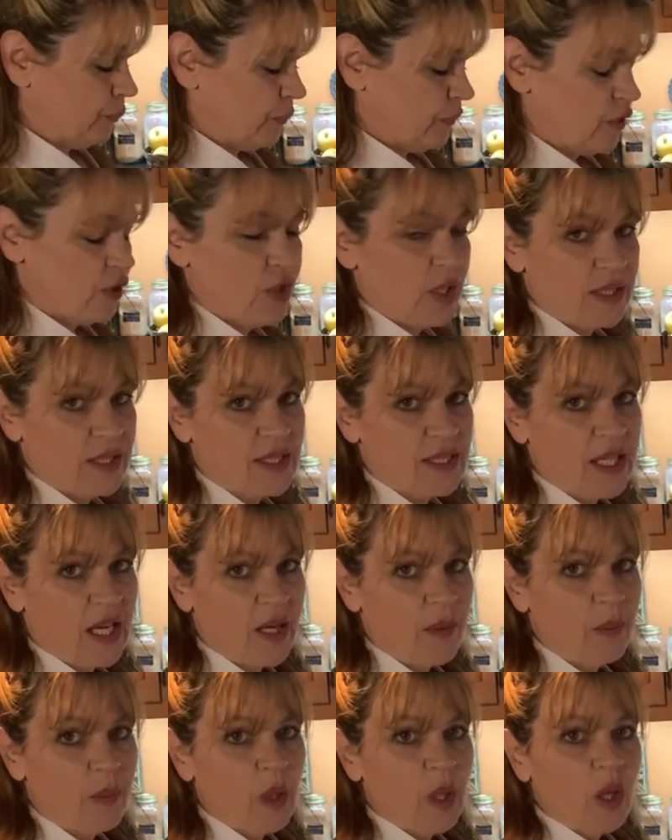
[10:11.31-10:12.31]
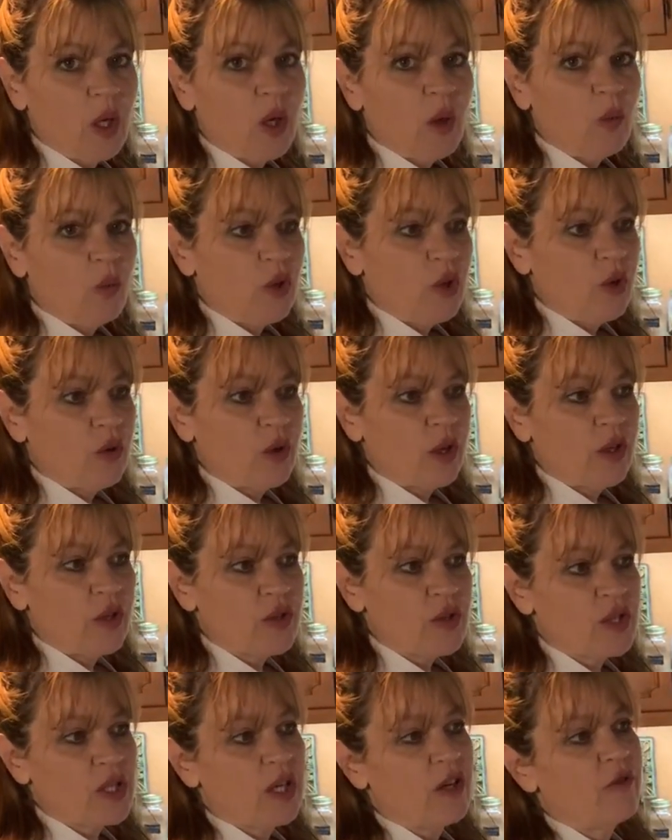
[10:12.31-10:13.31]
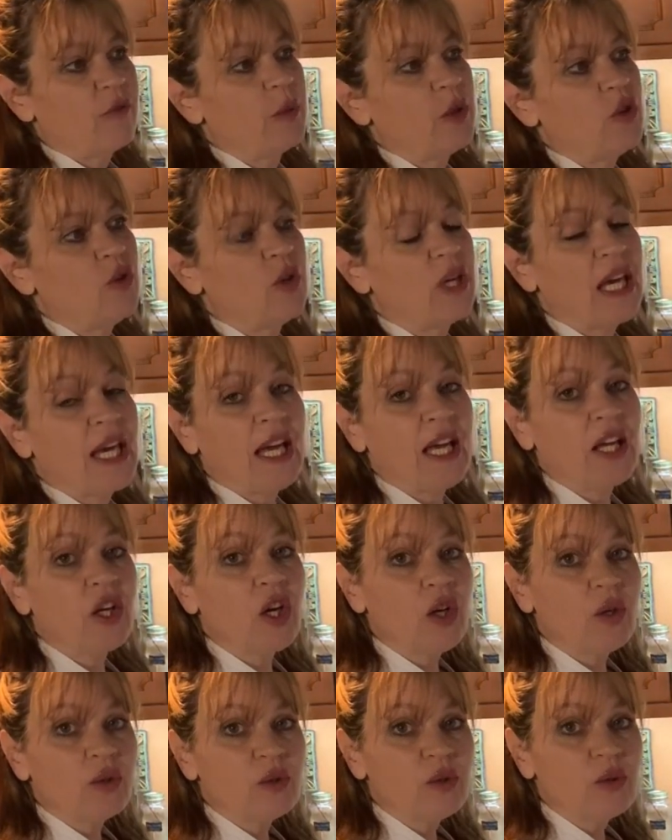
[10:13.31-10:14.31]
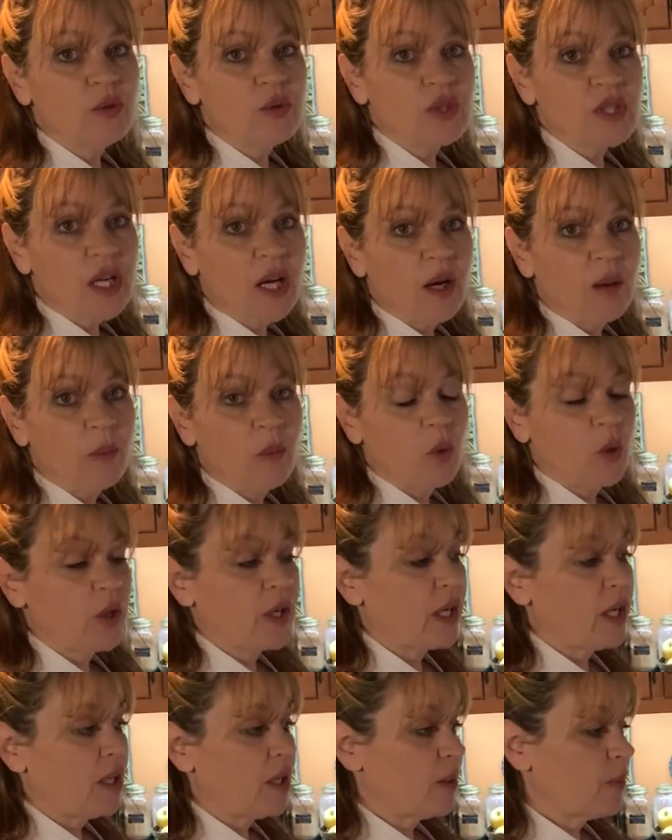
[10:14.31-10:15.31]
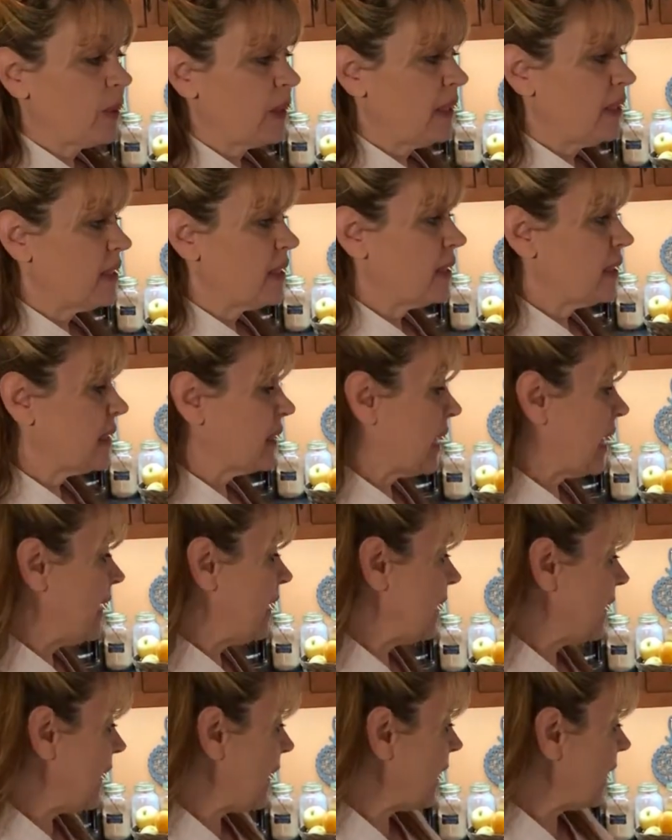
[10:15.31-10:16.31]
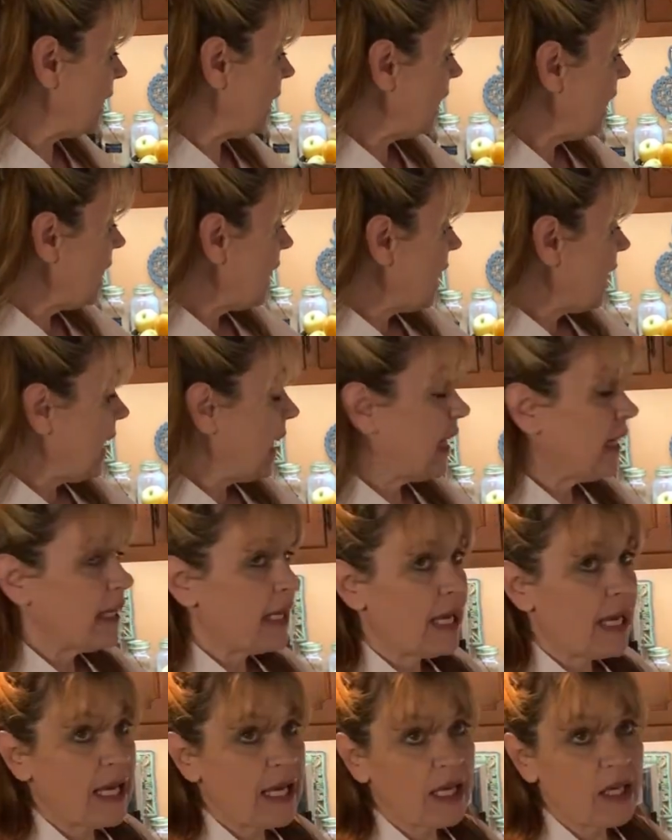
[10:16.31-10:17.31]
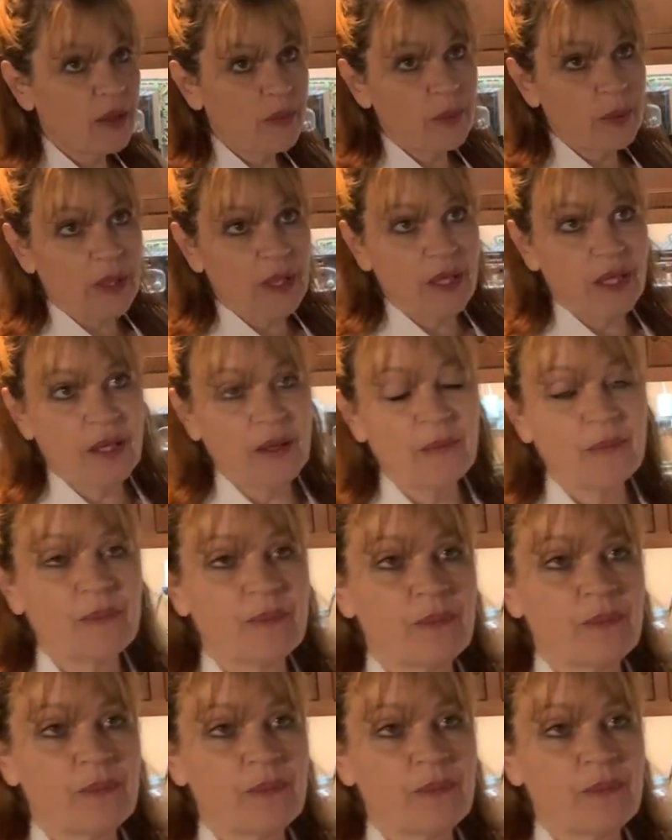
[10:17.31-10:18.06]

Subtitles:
it's not the same when you grow it yourself, but you can go to some organic places and get it. In Canopy,